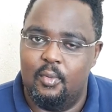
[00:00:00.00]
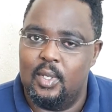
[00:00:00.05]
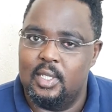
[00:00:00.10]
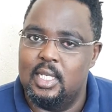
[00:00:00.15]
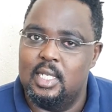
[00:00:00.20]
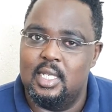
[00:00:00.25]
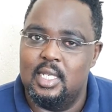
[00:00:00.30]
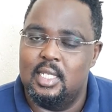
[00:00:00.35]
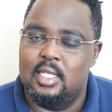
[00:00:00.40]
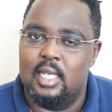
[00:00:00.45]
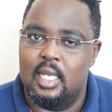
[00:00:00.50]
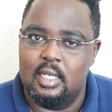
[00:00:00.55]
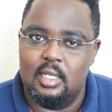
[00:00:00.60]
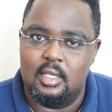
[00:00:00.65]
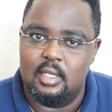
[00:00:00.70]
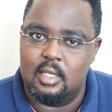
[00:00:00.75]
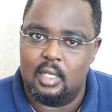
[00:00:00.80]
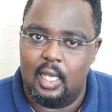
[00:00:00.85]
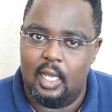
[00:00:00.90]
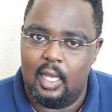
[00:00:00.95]
a
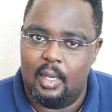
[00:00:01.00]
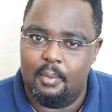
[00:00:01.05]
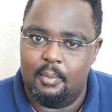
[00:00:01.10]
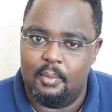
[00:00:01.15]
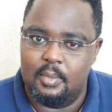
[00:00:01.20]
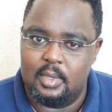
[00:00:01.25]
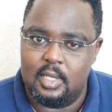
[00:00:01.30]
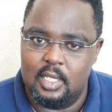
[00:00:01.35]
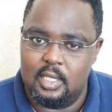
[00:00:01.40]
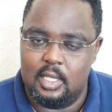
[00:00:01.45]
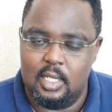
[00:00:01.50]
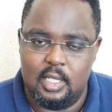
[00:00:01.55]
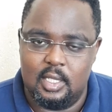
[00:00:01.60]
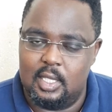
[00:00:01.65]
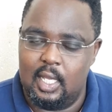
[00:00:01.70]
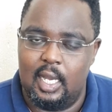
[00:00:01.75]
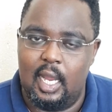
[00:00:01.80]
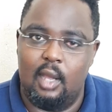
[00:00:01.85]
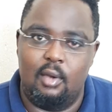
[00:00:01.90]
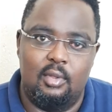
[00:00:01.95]
distant disease
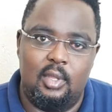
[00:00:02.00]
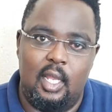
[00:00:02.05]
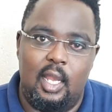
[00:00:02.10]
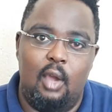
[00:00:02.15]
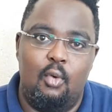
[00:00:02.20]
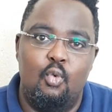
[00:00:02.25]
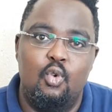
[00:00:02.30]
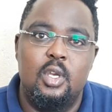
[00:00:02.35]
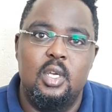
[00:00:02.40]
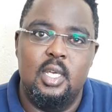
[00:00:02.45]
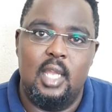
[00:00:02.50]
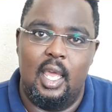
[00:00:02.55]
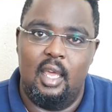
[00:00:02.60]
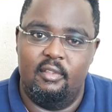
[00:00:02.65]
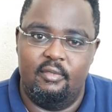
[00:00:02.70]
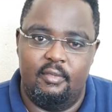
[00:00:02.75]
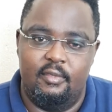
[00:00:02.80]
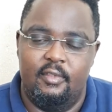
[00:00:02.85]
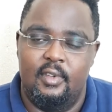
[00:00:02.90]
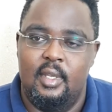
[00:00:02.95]
that I wouldn't have.